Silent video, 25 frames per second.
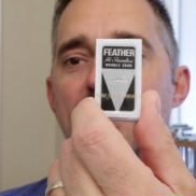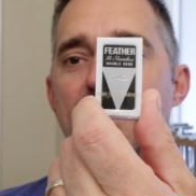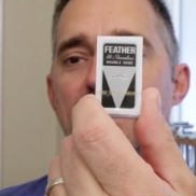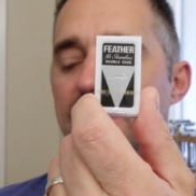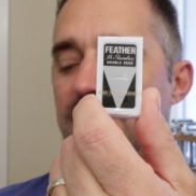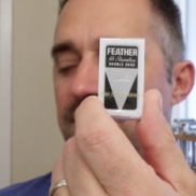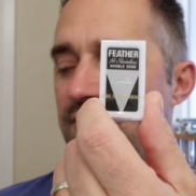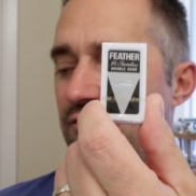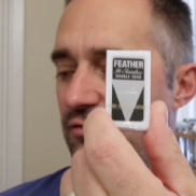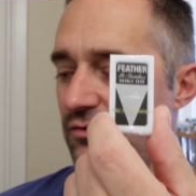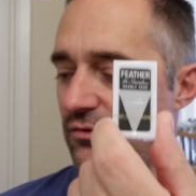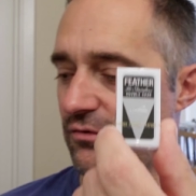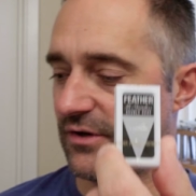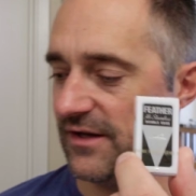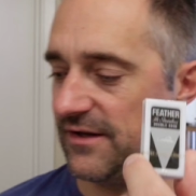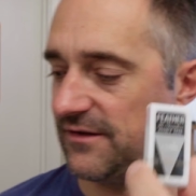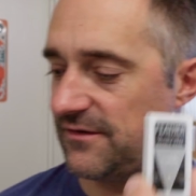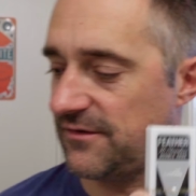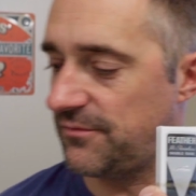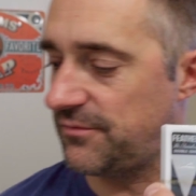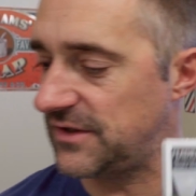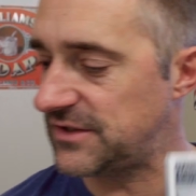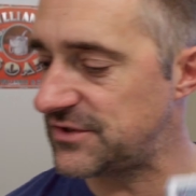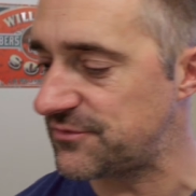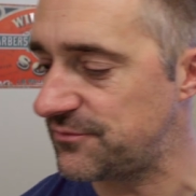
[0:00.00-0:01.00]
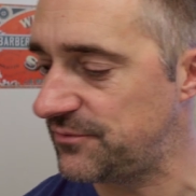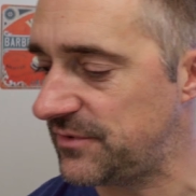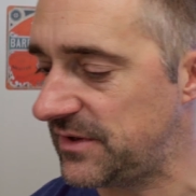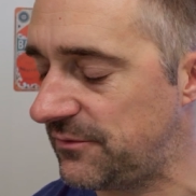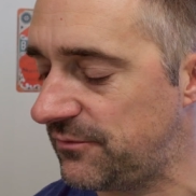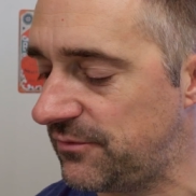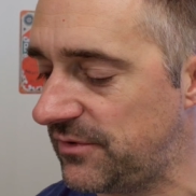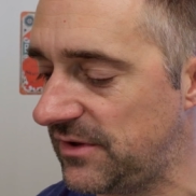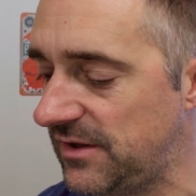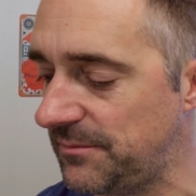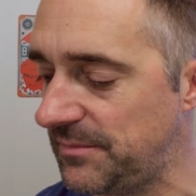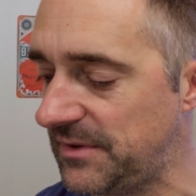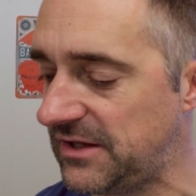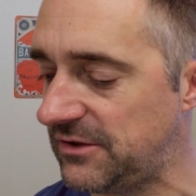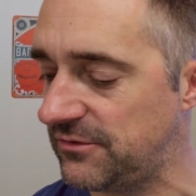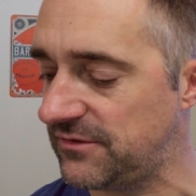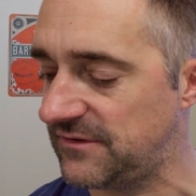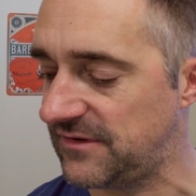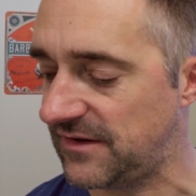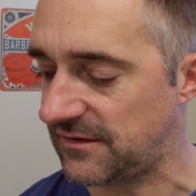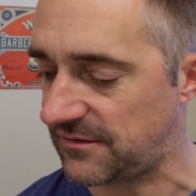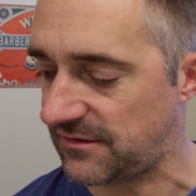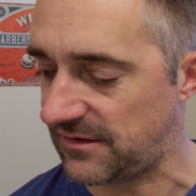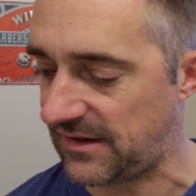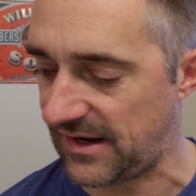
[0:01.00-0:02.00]
included, which we will be
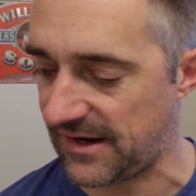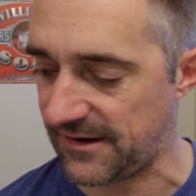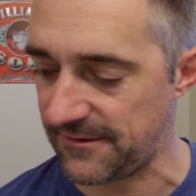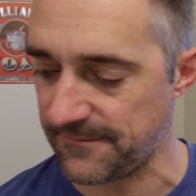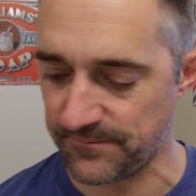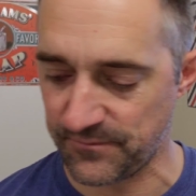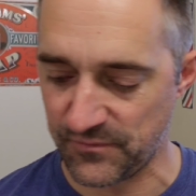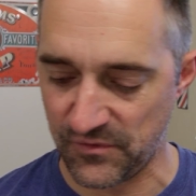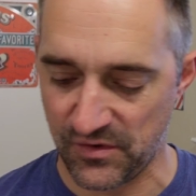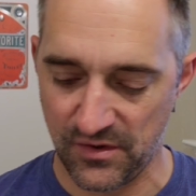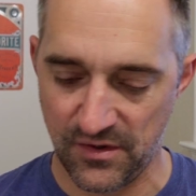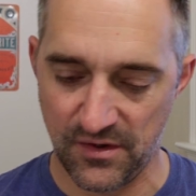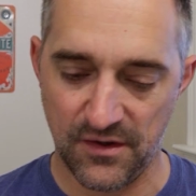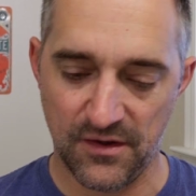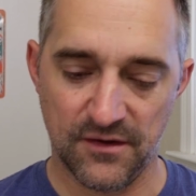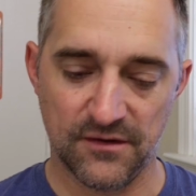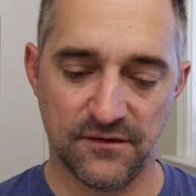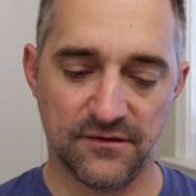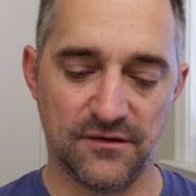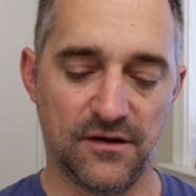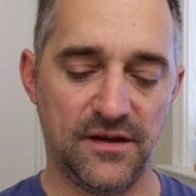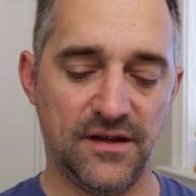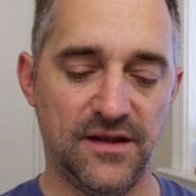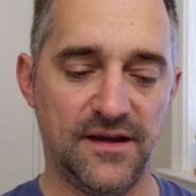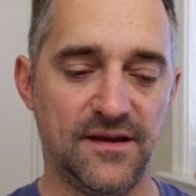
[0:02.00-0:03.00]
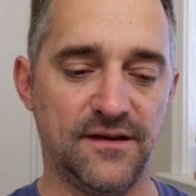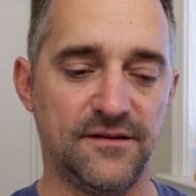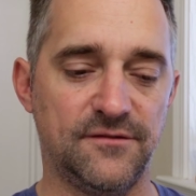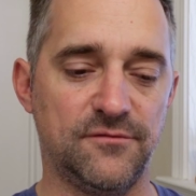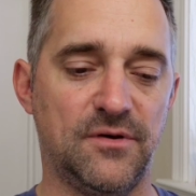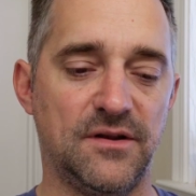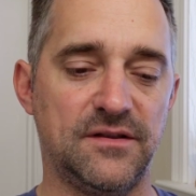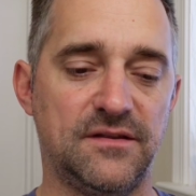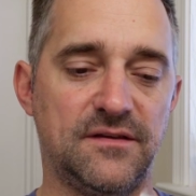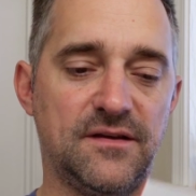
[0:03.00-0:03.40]
using today. So here is what